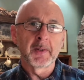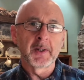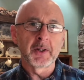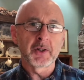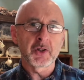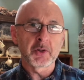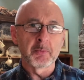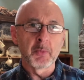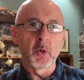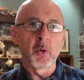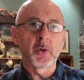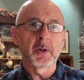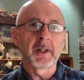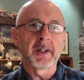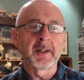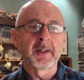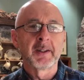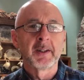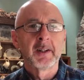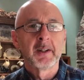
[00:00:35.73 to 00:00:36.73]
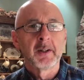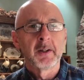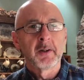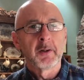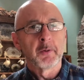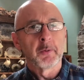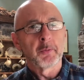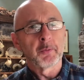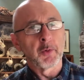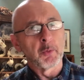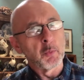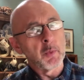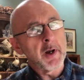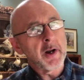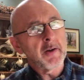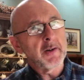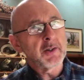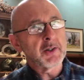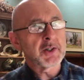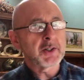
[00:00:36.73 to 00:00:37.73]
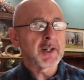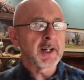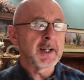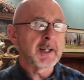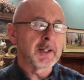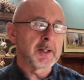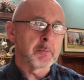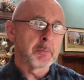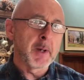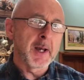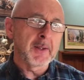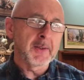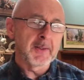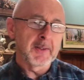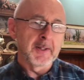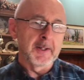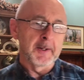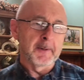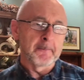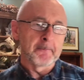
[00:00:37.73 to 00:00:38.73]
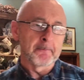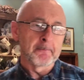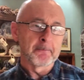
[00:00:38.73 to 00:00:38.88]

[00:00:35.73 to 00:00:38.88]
this morning from where he's staying at Bethany.